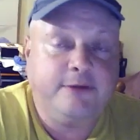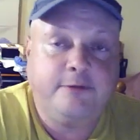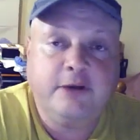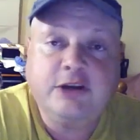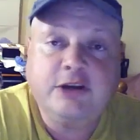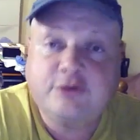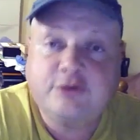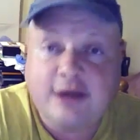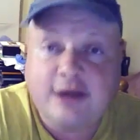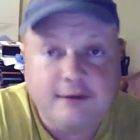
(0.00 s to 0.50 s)

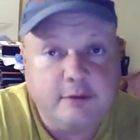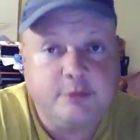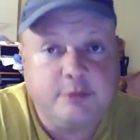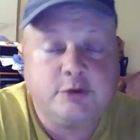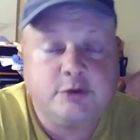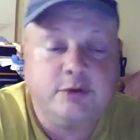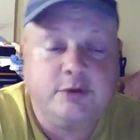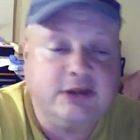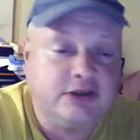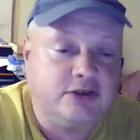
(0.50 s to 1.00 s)
free travel
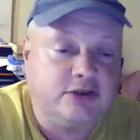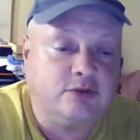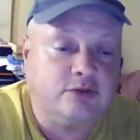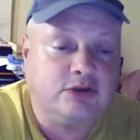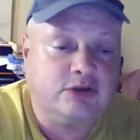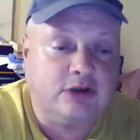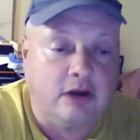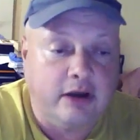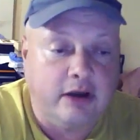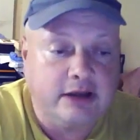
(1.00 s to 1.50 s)
between the two
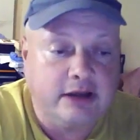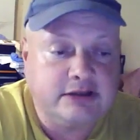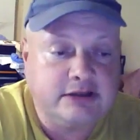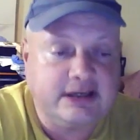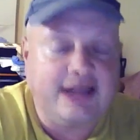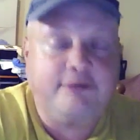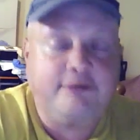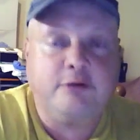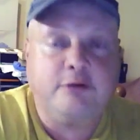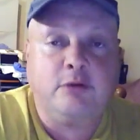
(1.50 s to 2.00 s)
sides,
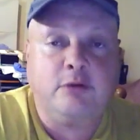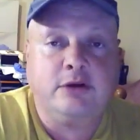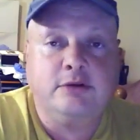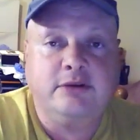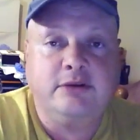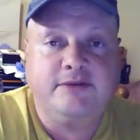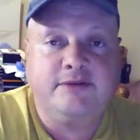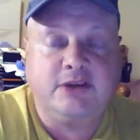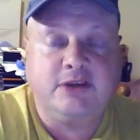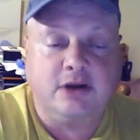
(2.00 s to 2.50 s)
and everyone
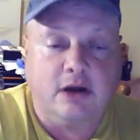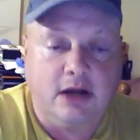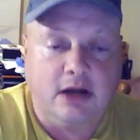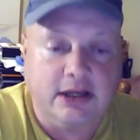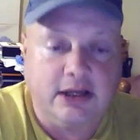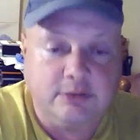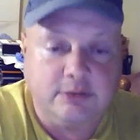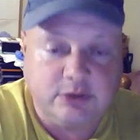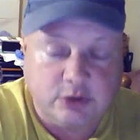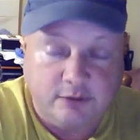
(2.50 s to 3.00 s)
who lived in
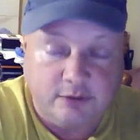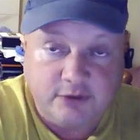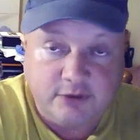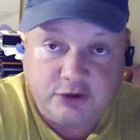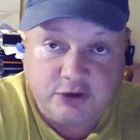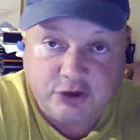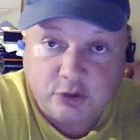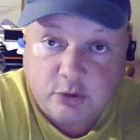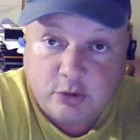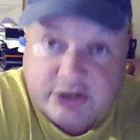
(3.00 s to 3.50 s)
Ireland was
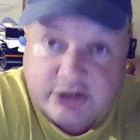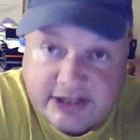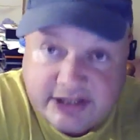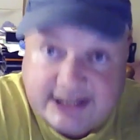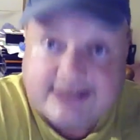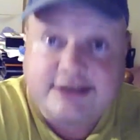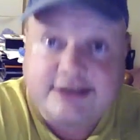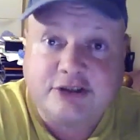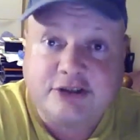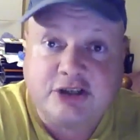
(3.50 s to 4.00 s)
offered dual
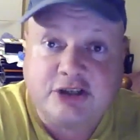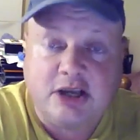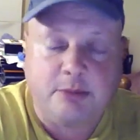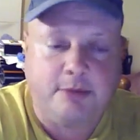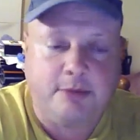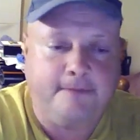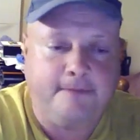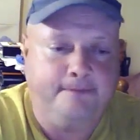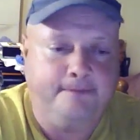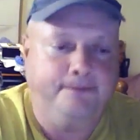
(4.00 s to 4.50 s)

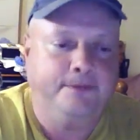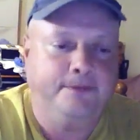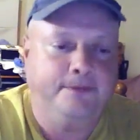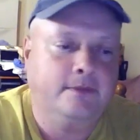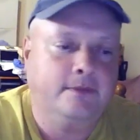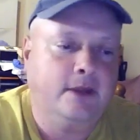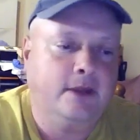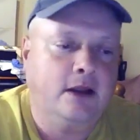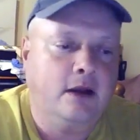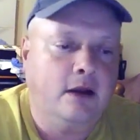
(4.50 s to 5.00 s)
citizenship.
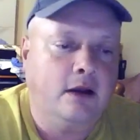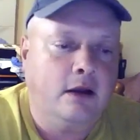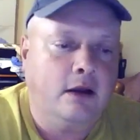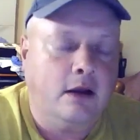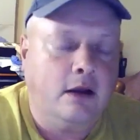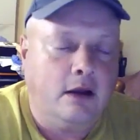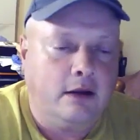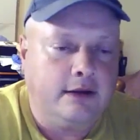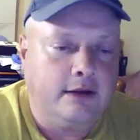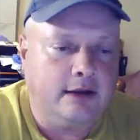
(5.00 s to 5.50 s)

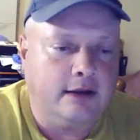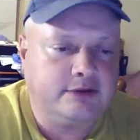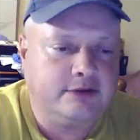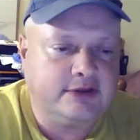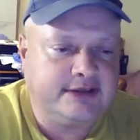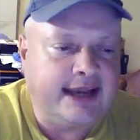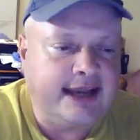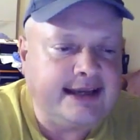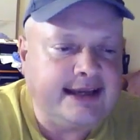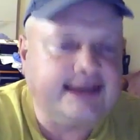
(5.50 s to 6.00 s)
Now,
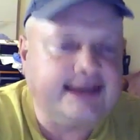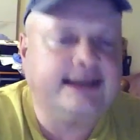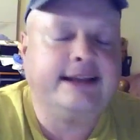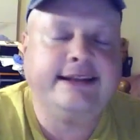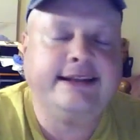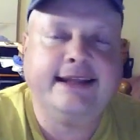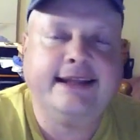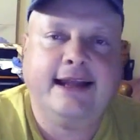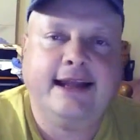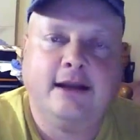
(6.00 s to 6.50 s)

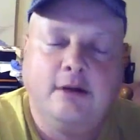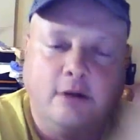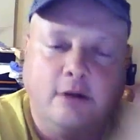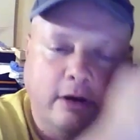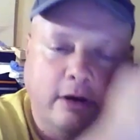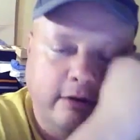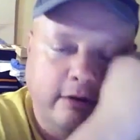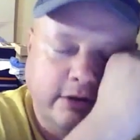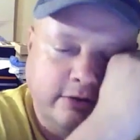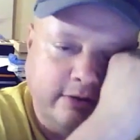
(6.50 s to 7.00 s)
technically, the
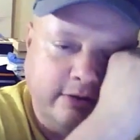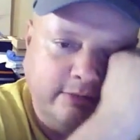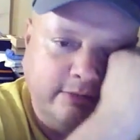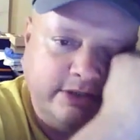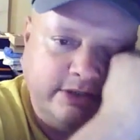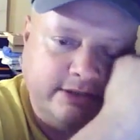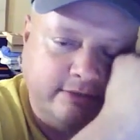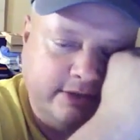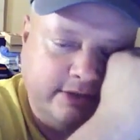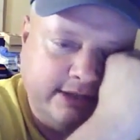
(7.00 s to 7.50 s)
Anglo-Irish
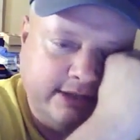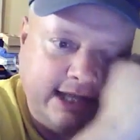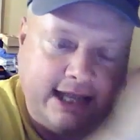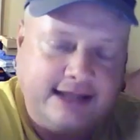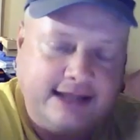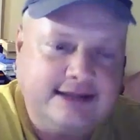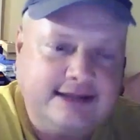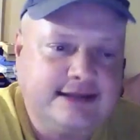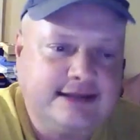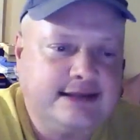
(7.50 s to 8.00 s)
Agreement still
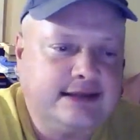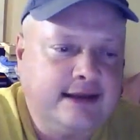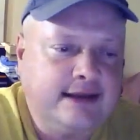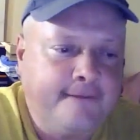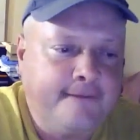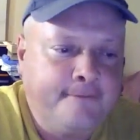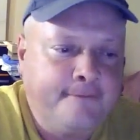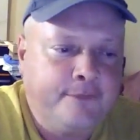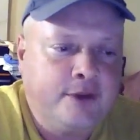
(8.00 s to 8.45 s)
stands.